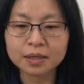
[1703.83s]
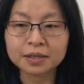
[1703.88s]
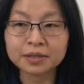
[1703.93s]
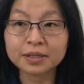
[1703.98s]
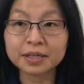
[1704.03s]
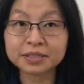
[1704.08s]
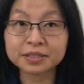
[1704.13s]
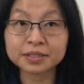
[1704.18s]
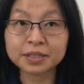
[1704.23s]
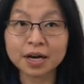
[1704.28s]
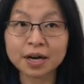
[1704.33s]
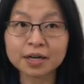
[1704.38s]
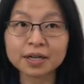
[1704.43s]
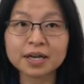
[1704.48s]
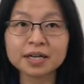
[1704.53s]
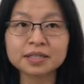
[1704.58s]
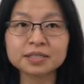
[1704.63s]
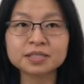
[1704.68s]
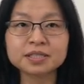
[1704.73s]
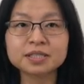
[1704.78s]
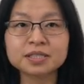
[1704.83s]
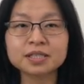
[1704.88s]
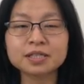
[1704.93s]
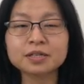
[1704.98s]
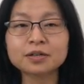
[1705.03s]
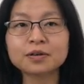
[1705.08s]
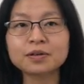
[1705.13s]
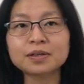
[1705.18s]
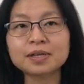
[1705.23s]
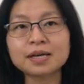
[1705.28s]
Next target is
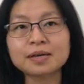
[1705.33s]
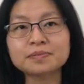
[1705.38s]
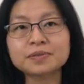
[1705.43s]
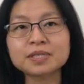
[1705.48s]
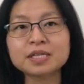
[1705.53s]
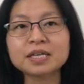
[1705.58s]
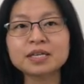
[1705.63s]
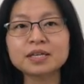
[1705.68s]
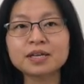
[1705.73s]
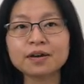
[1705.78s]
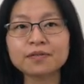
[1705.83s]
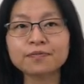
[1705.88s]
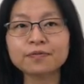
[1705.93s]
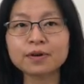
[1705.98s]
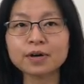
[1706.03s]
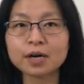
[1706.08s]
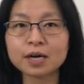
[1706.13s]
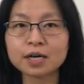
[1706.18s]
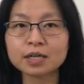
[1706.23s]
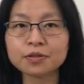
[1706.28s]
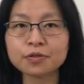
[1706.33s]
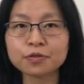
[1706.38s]
Silicon Labs E F R